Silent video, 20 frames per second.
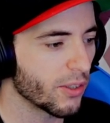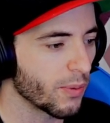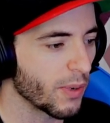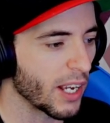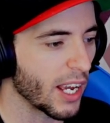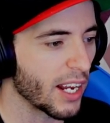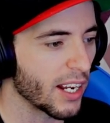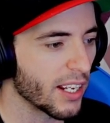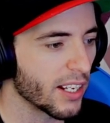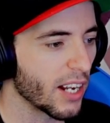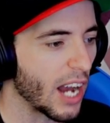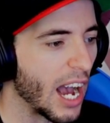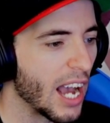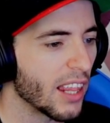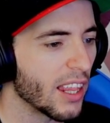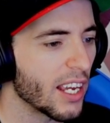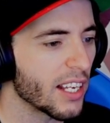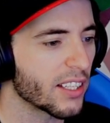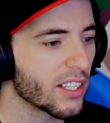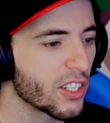We get it. I
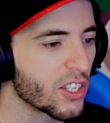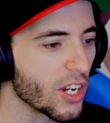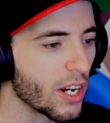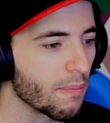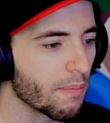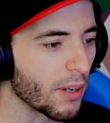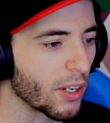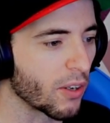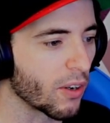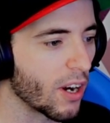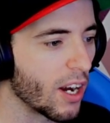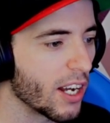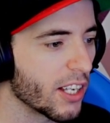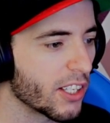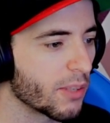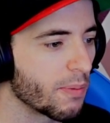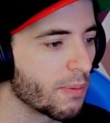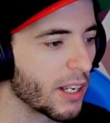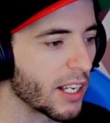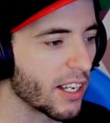like to jump across
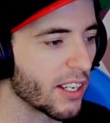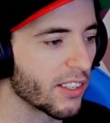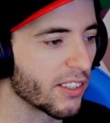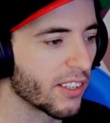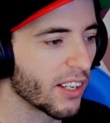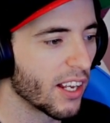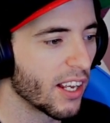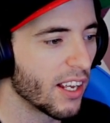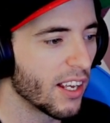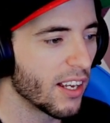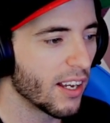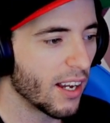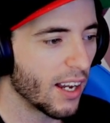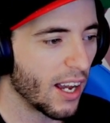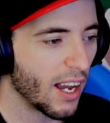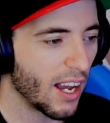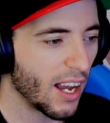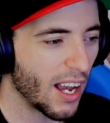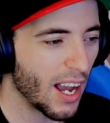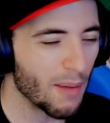because
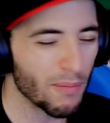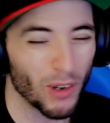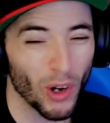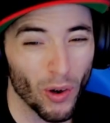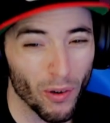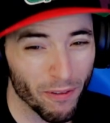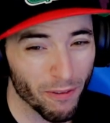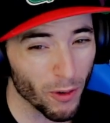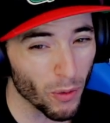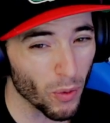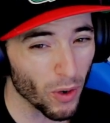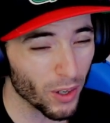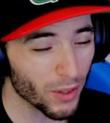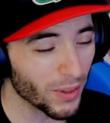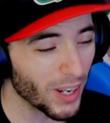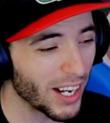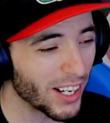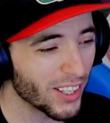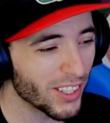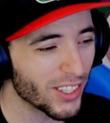I'm going for world
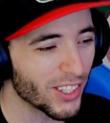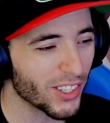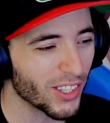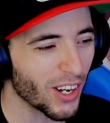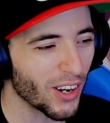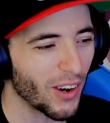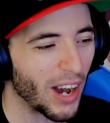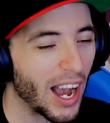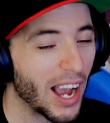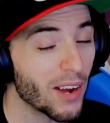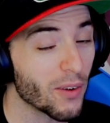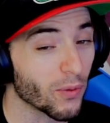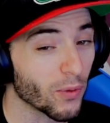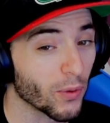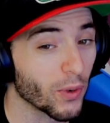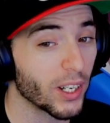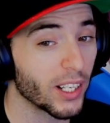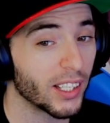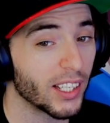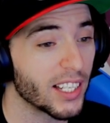records, so I
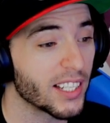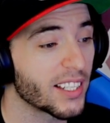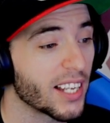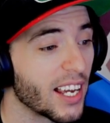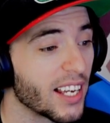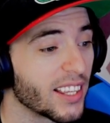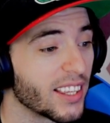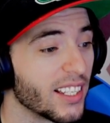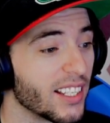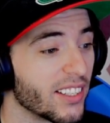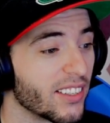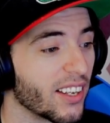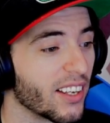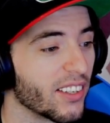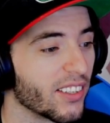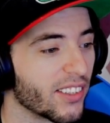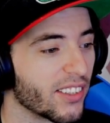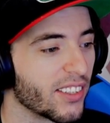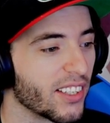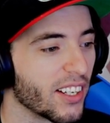really take these
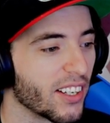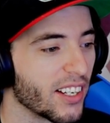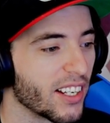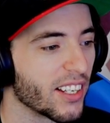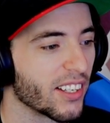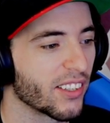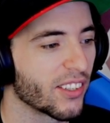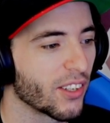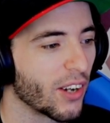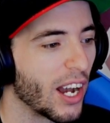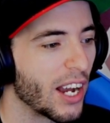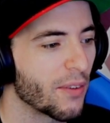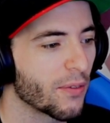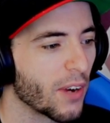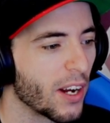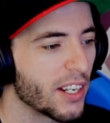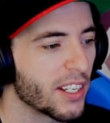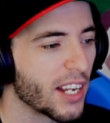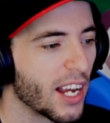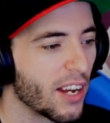hills serious. So I
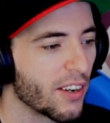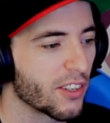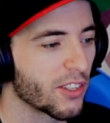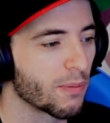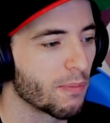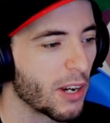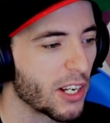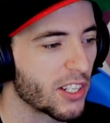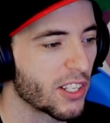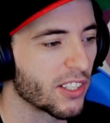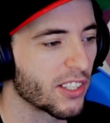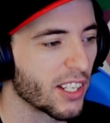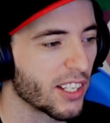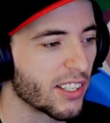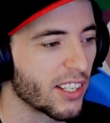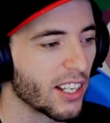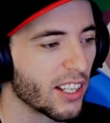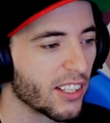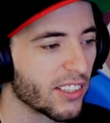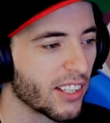run down as much as this
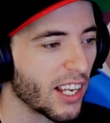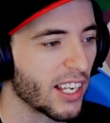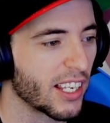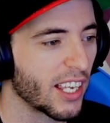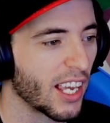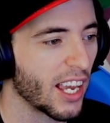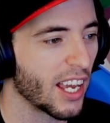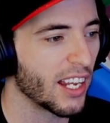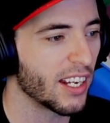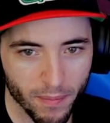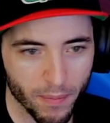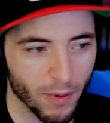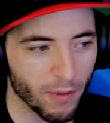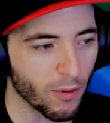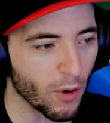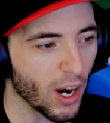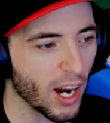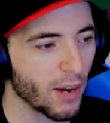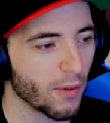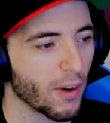hill as I can
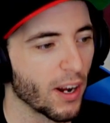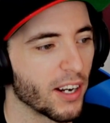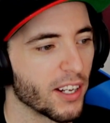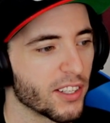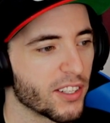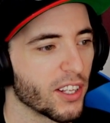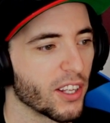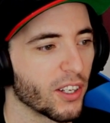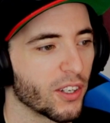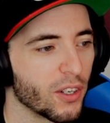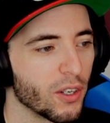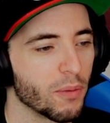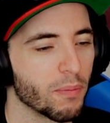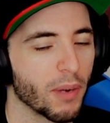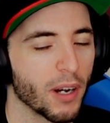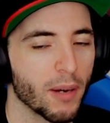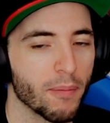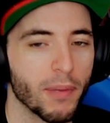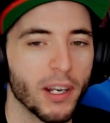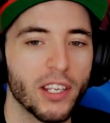before I run into the
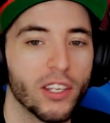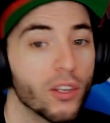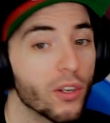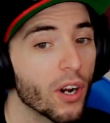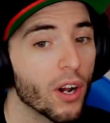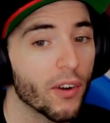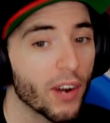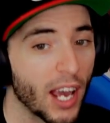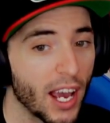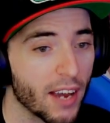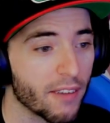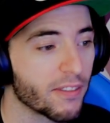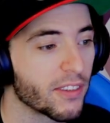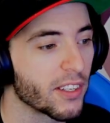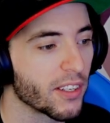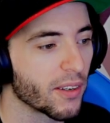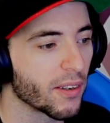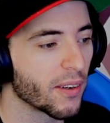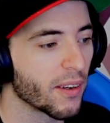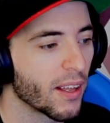Koopa, but you don't have
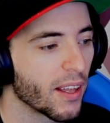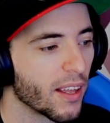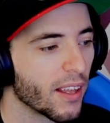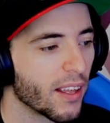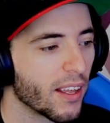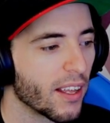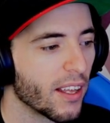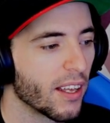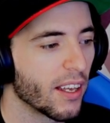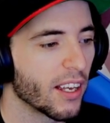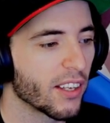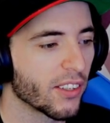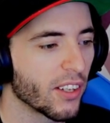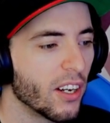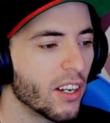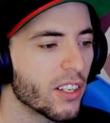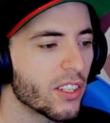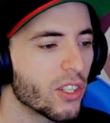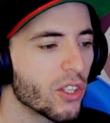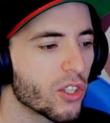to. As
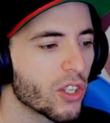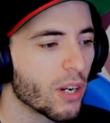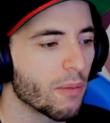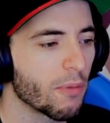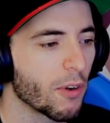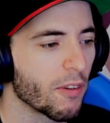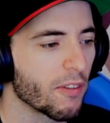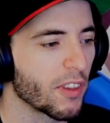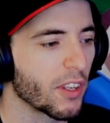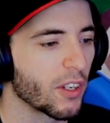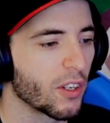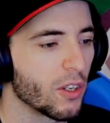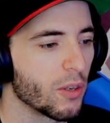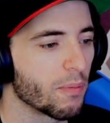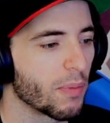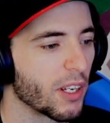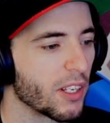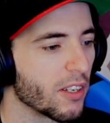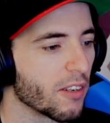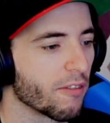long as you jump over the
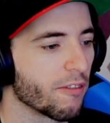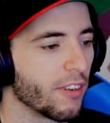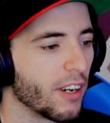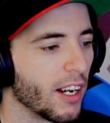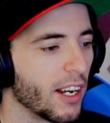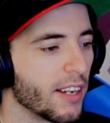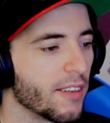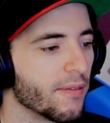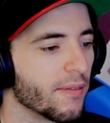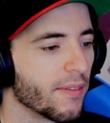Koopa, you're fine.